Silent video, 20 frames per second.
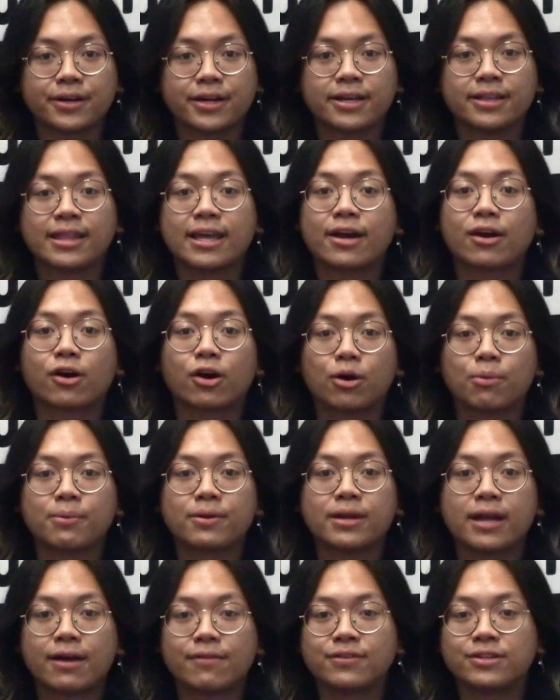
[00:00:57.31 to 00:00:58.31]
They are open
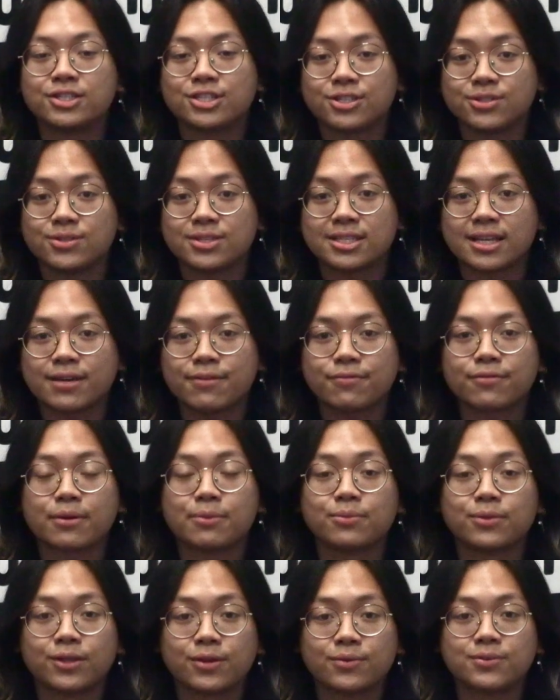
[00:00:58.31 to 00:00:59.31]
every Tuesday from
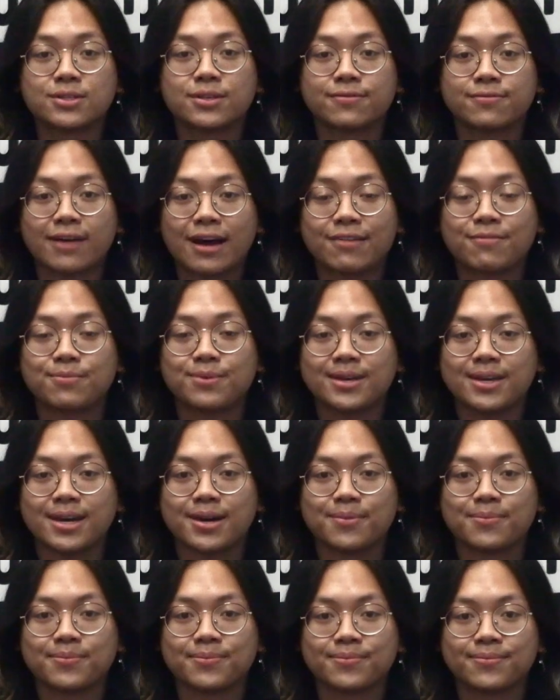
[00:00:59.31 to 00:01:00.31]
noon to 5
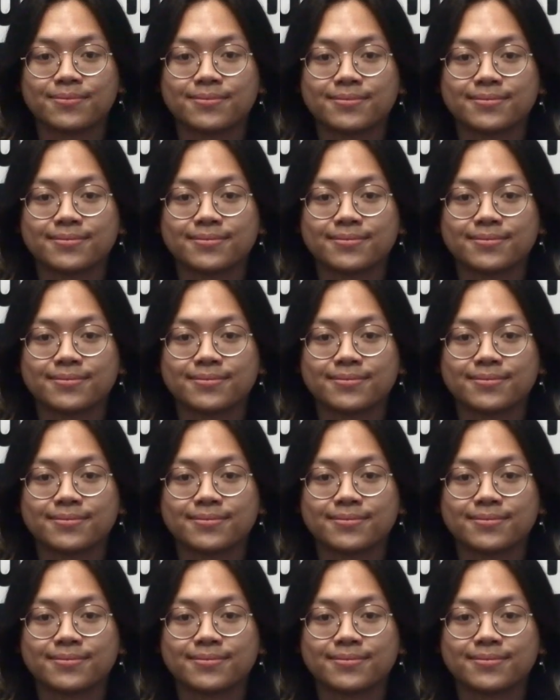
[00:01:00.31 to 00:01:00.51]
p.m.